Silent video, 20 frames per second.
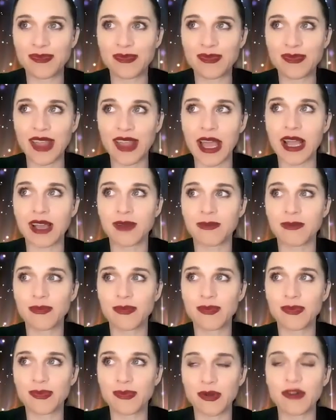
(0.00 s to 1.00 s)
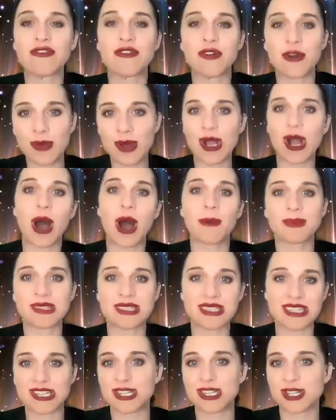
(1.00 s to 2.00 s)
like performing
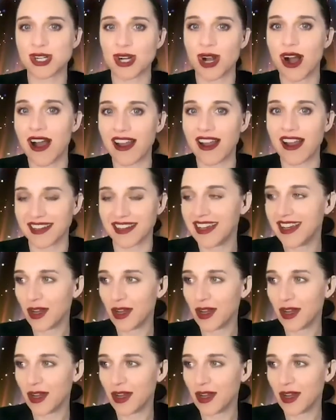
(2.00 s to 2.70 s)
opposite Sean